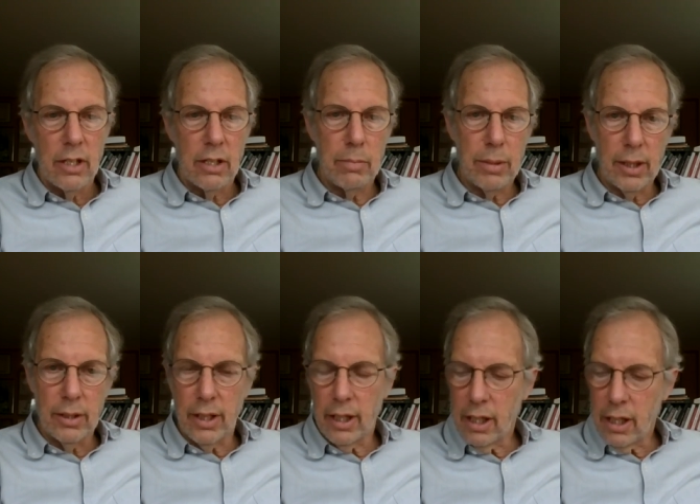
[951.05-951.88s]
to
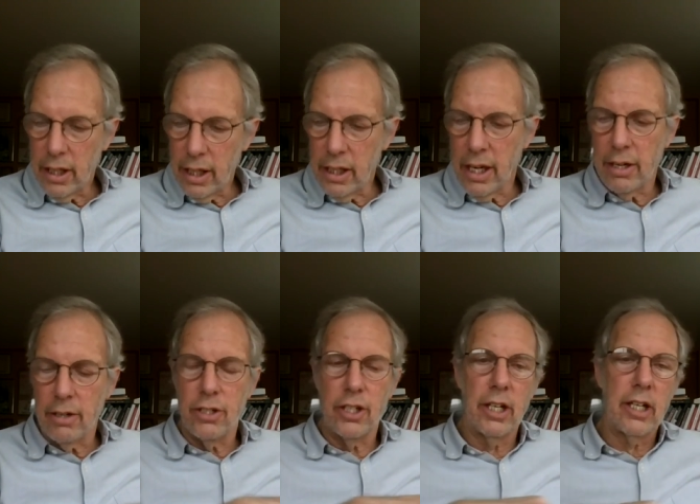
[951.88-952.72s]
build a clean
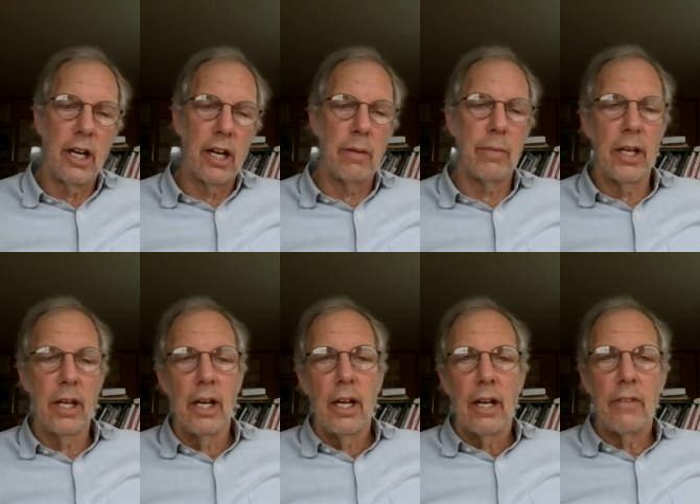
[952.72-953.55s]
energy economy,
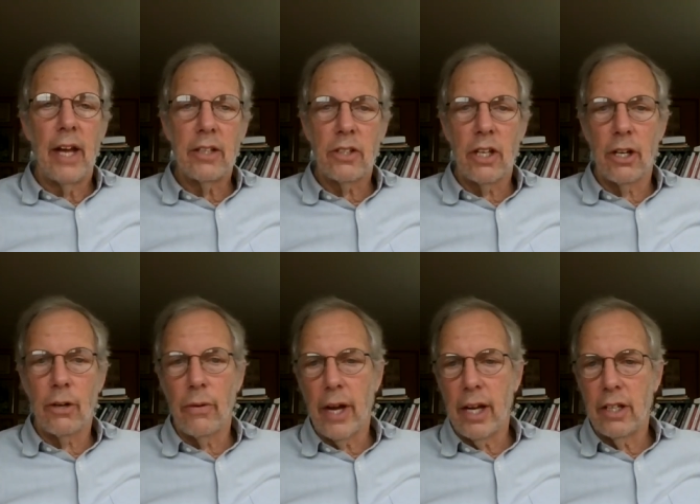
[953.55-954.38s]
and that's going to
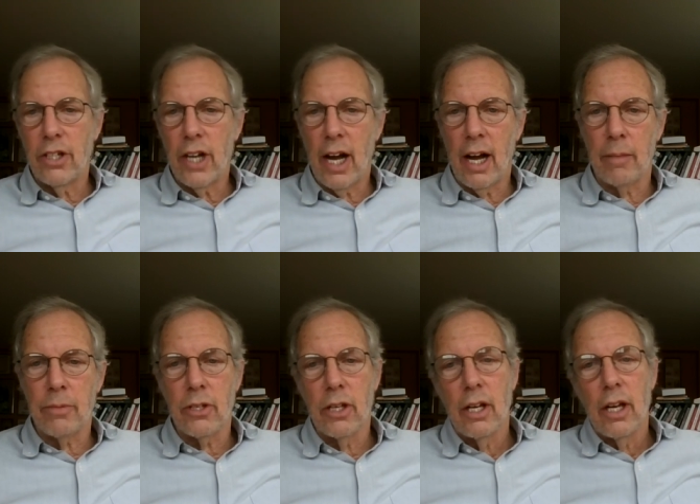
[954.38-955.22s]
create jobs.